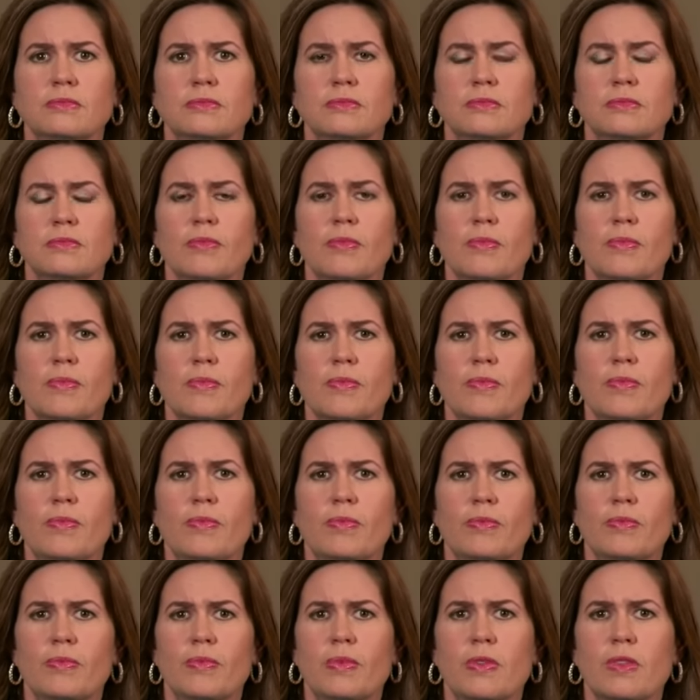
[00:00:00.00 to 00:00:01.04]

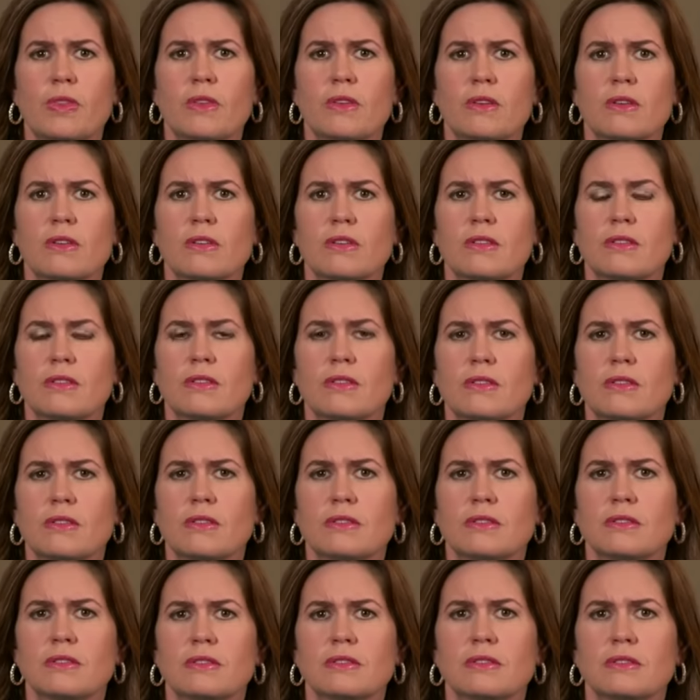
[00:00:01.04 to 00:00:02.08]

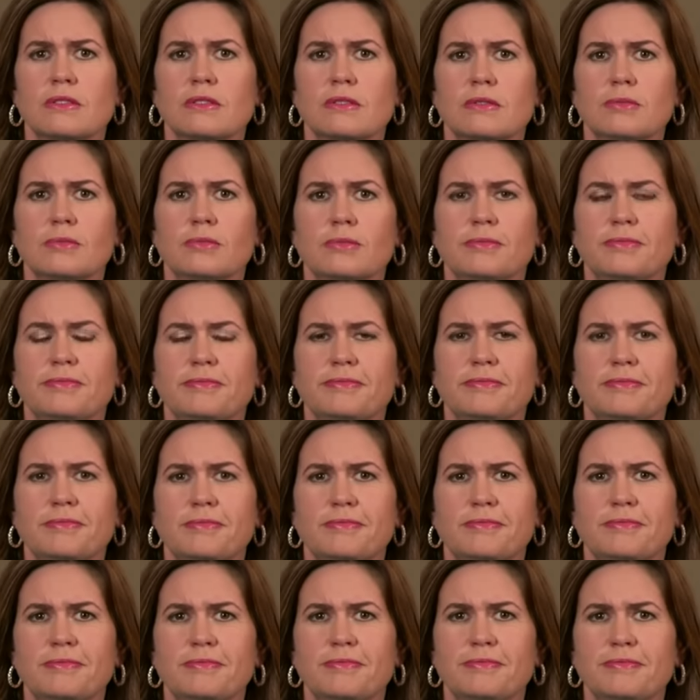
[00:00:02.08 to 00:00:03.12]

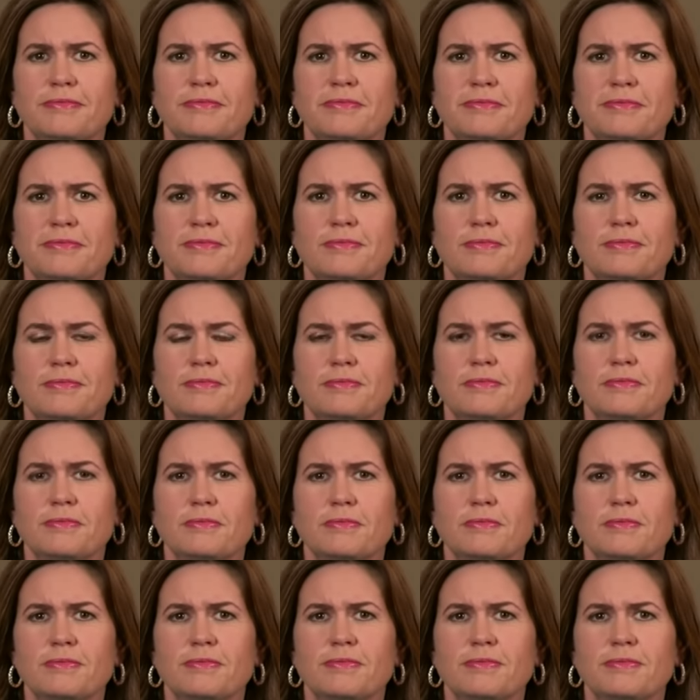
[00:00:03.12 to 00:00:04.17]

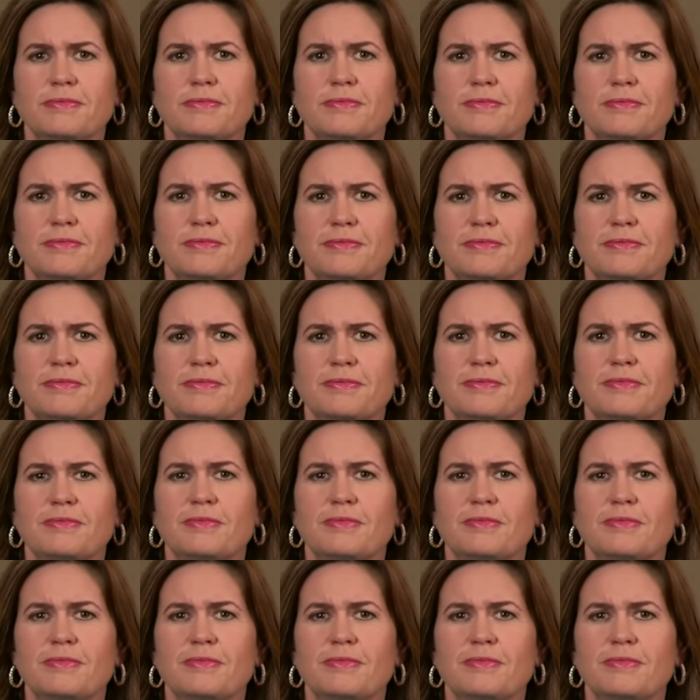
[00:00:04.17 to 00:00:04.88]
No words are spoken by the person on screen.